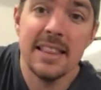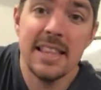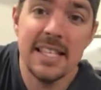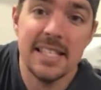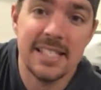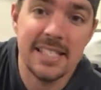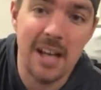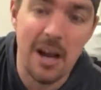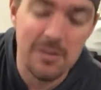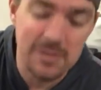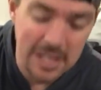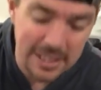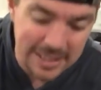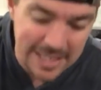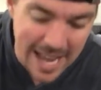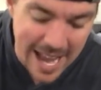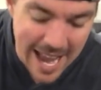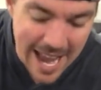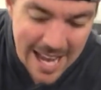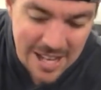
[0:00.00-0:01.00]
This song is like
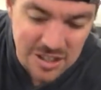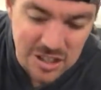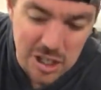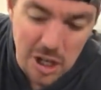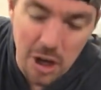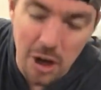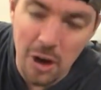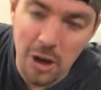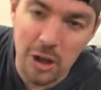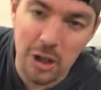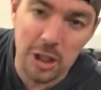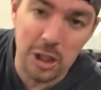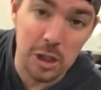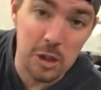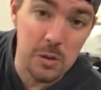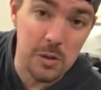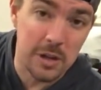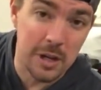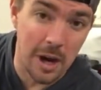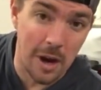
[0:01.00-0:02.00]
I actually heard
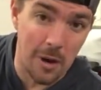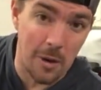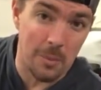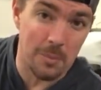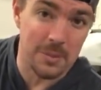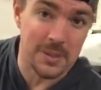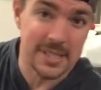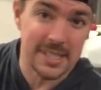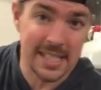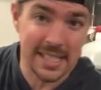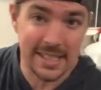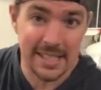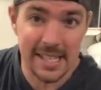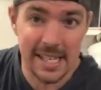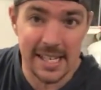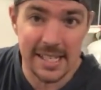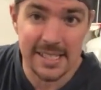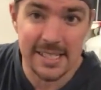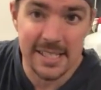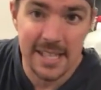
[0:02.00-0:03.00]
Luke Combs sing
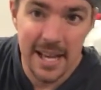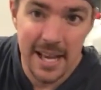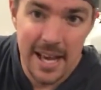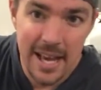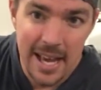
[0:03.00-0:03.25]
this.